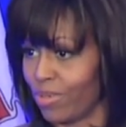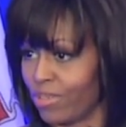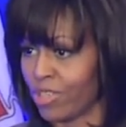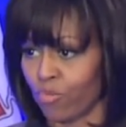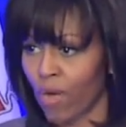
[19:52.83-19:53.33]

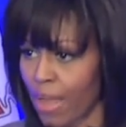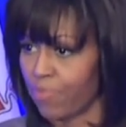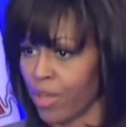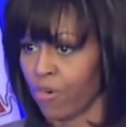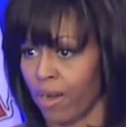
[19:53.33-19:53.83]
to wrap
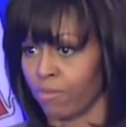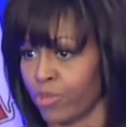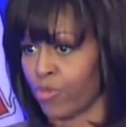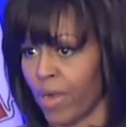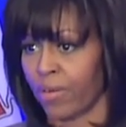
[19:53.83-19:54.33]
their arms
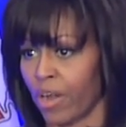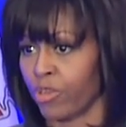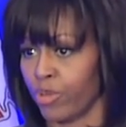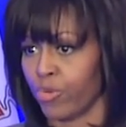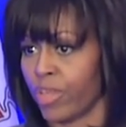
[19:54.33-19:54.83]
around our
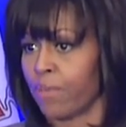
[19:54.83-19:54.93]
youth